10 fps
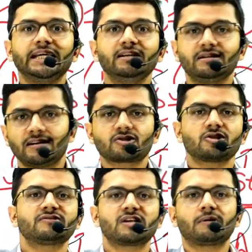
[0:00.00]
key
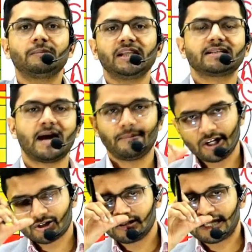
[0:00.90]
deductions which have come in the
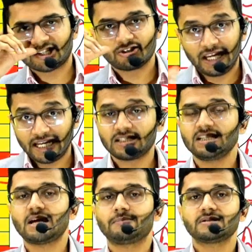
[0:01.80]
examination, section
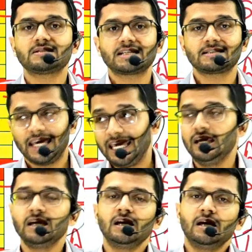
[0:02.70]
80, chapter
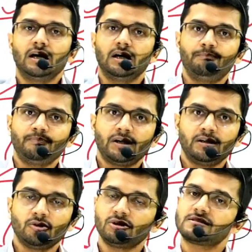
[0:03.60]
6a.
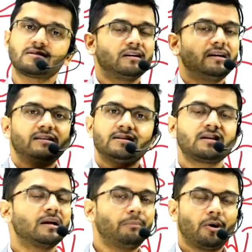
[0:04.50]
This
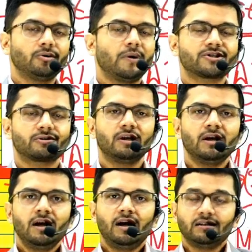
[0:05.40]
is an important question.
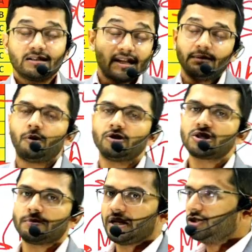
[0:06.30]
This is an
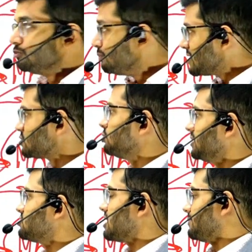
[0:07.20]
important chapter, and you must do
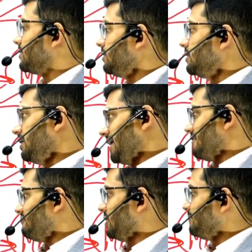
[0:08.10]
this chapter
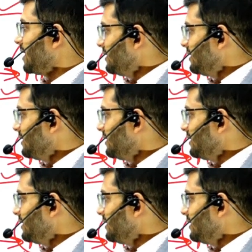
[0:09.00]
carefully.